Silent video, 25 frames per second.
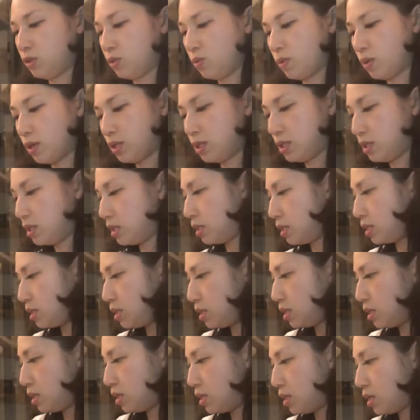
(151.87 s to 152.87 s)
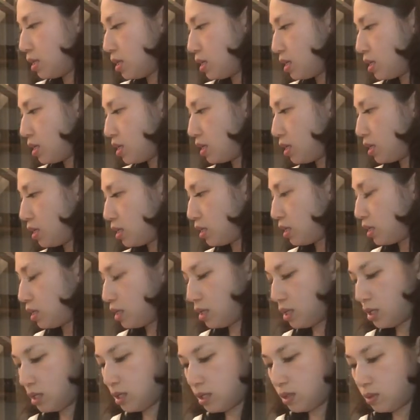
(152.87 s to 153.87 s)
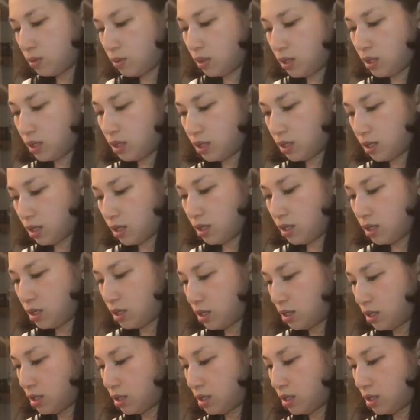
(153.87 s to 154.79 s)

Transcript: Swanson and it's really good.